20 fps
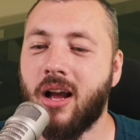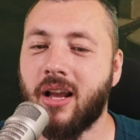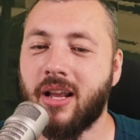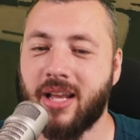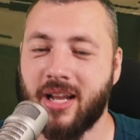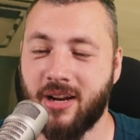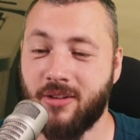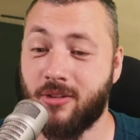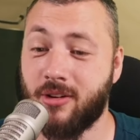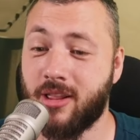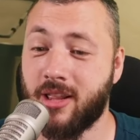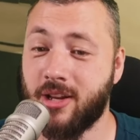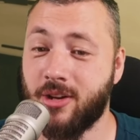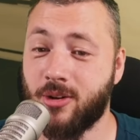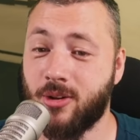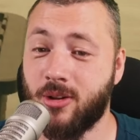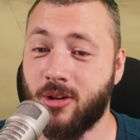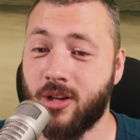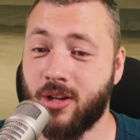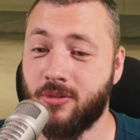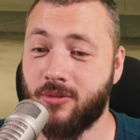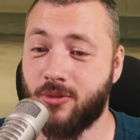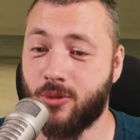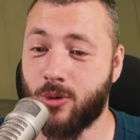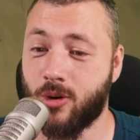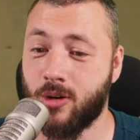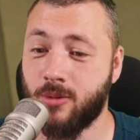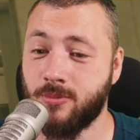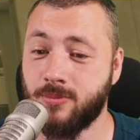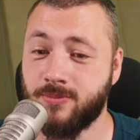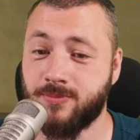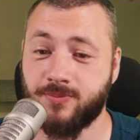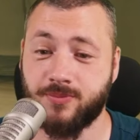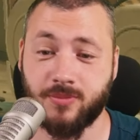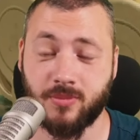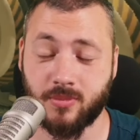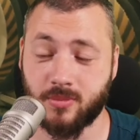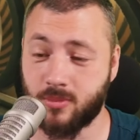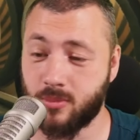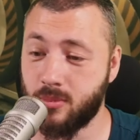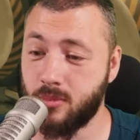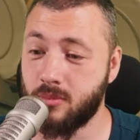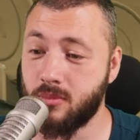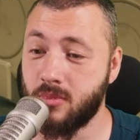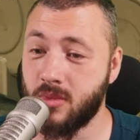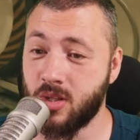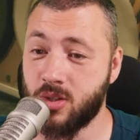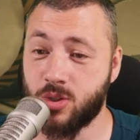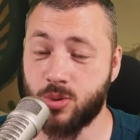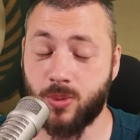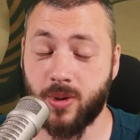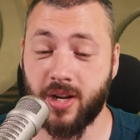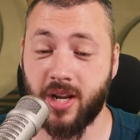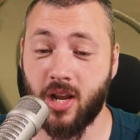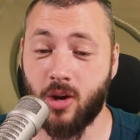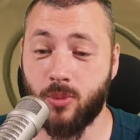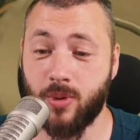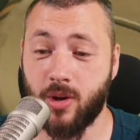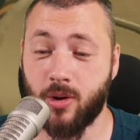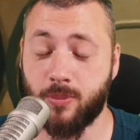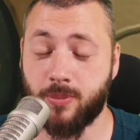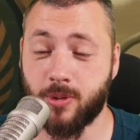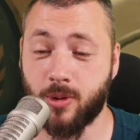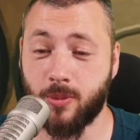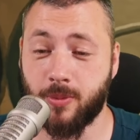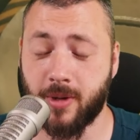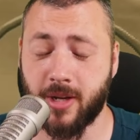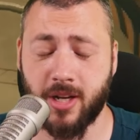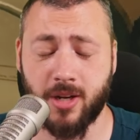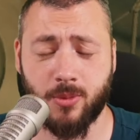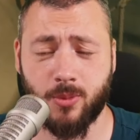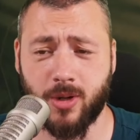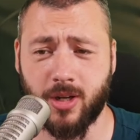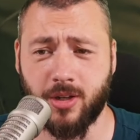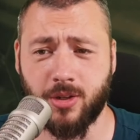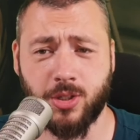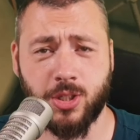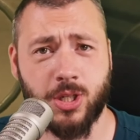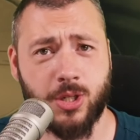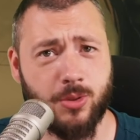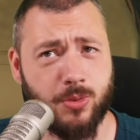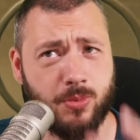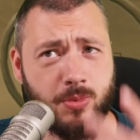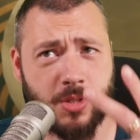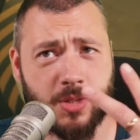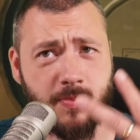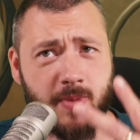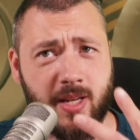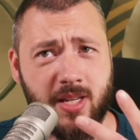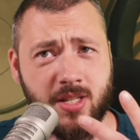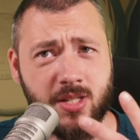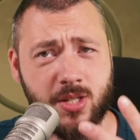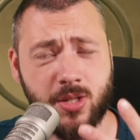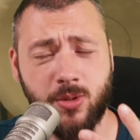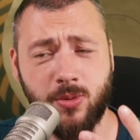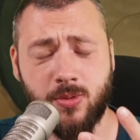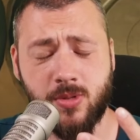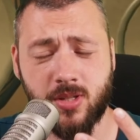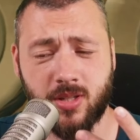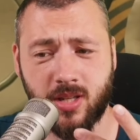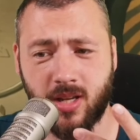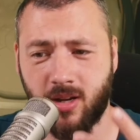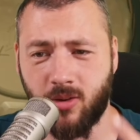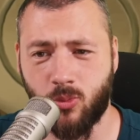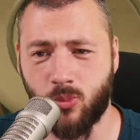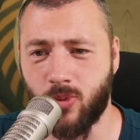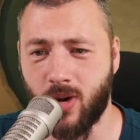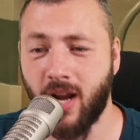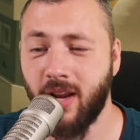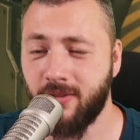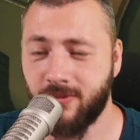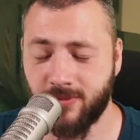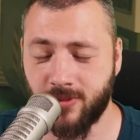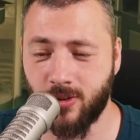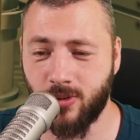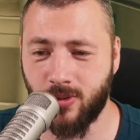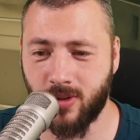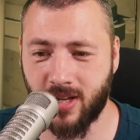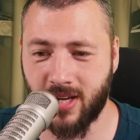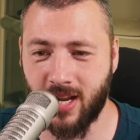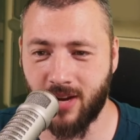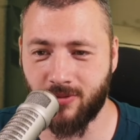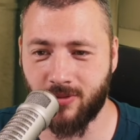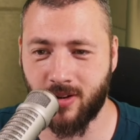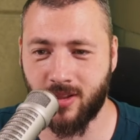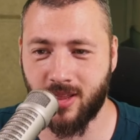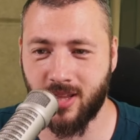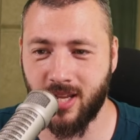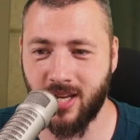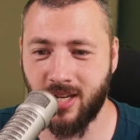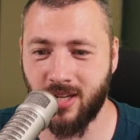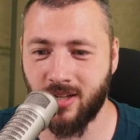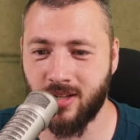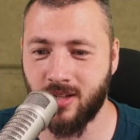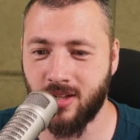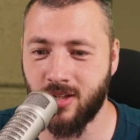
everything you're looking for. So right now we appropriated what, 2 spacesuits, a rifle, and everything.